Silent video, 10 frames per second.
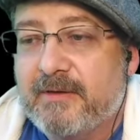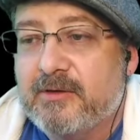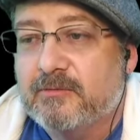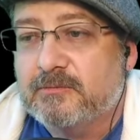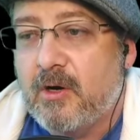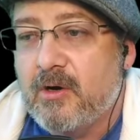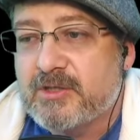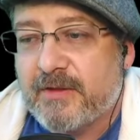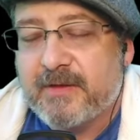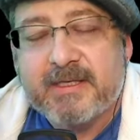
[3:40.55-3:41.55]
And then your
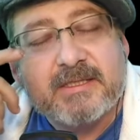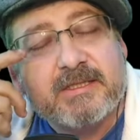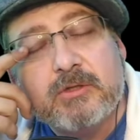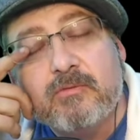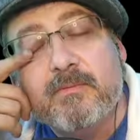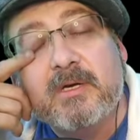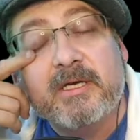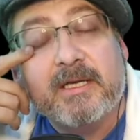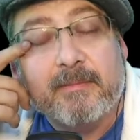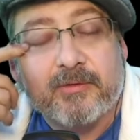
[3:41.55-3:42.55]
large, I think, is 2
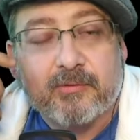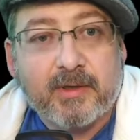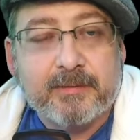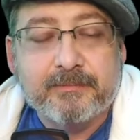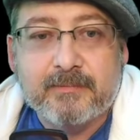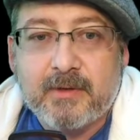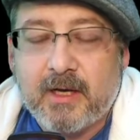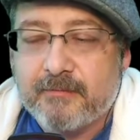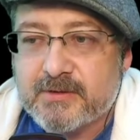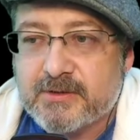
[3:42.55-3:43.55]
million
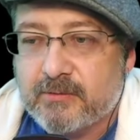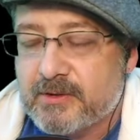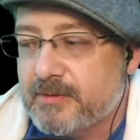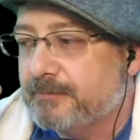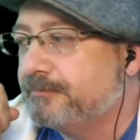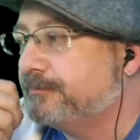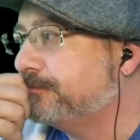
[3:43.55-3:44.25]
M3 for storage.